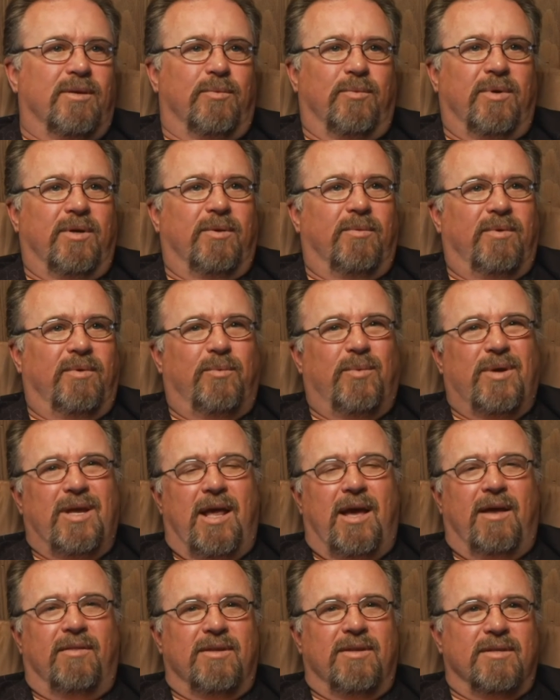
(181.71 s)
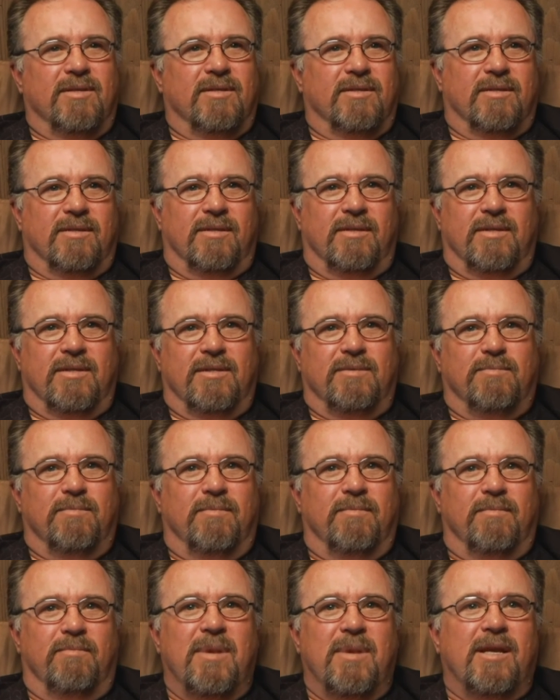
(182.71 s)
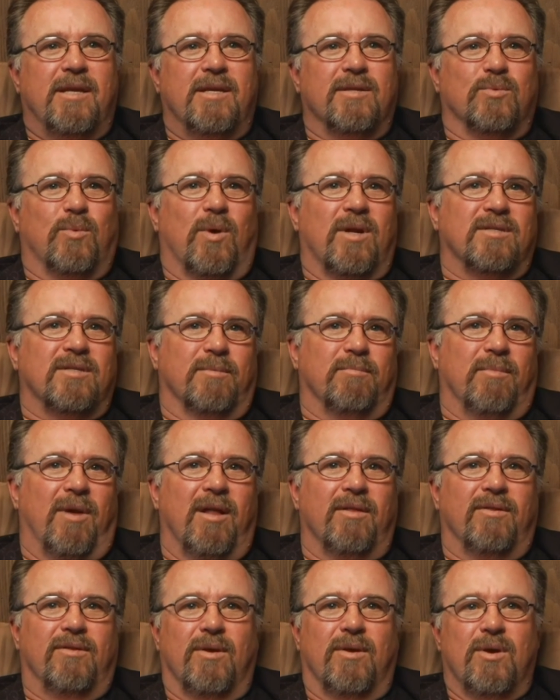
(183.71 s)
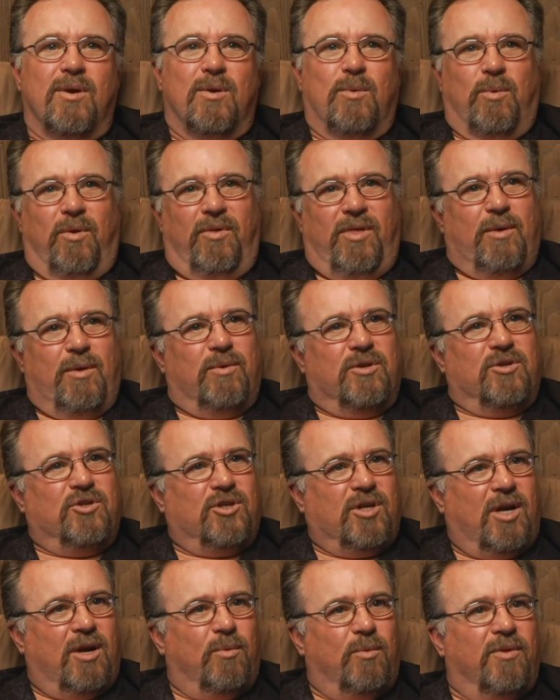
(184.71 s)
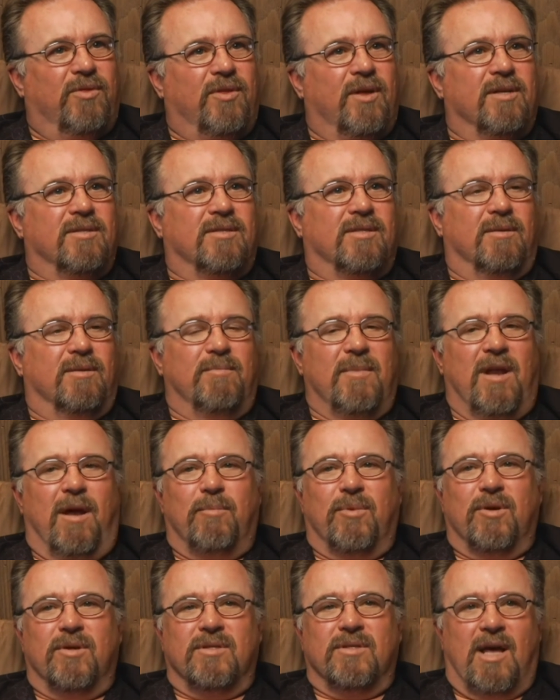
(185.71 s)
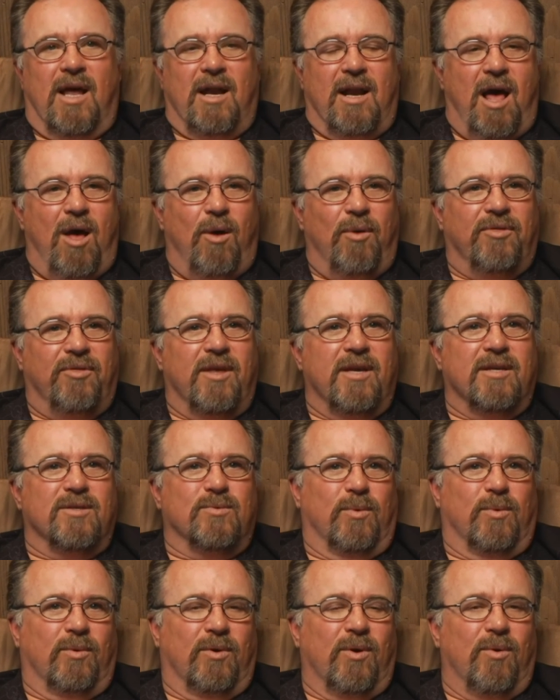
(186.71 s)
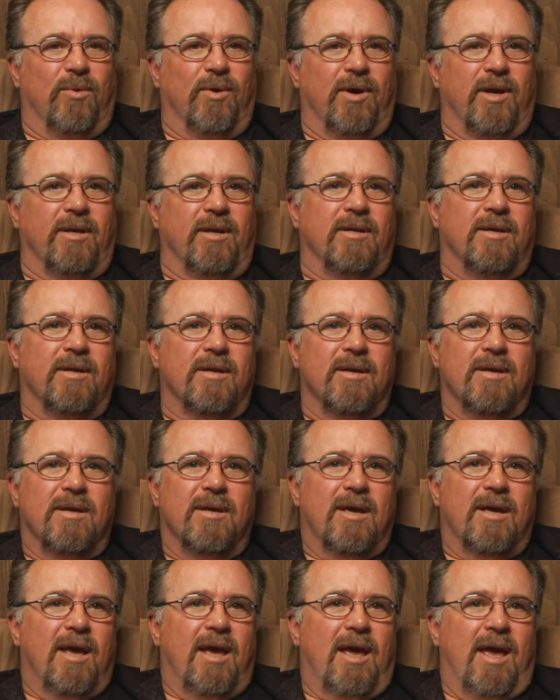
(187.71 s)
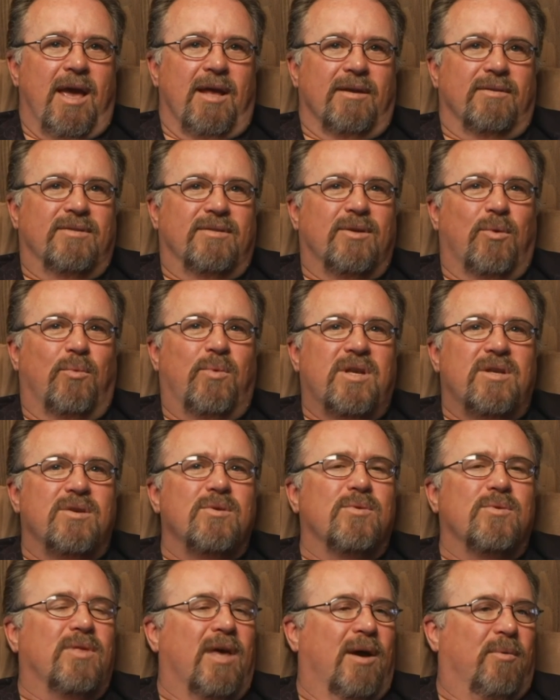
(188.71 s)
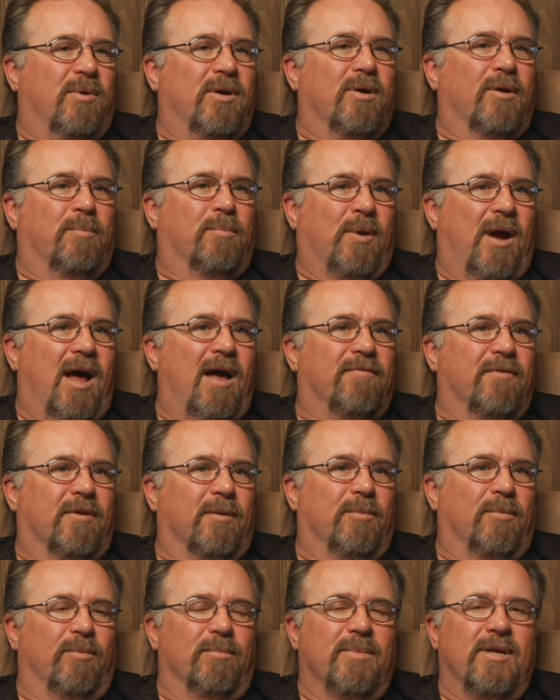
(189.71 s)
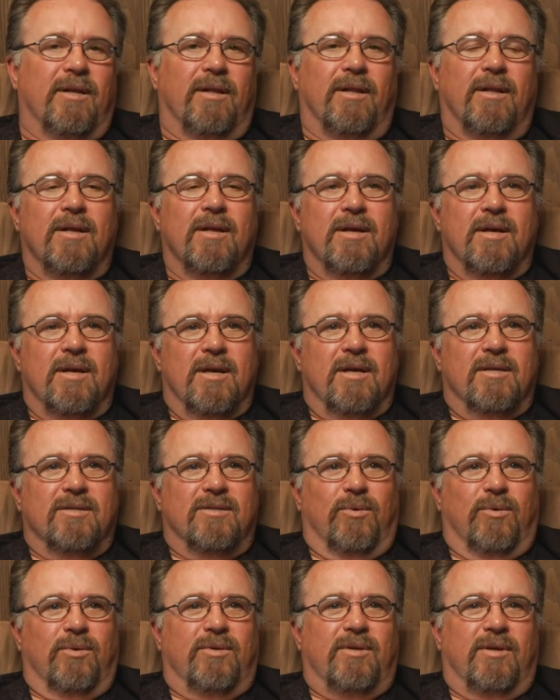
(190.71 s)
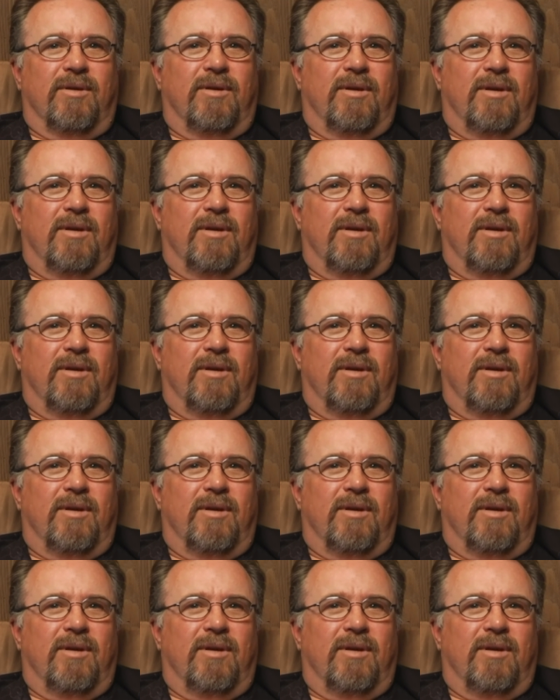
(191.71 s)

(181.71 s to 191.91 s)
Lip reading: that we had these meetings once a month where they would share with us the numbers on how things were going. And so we knew that we were a profitable mill. So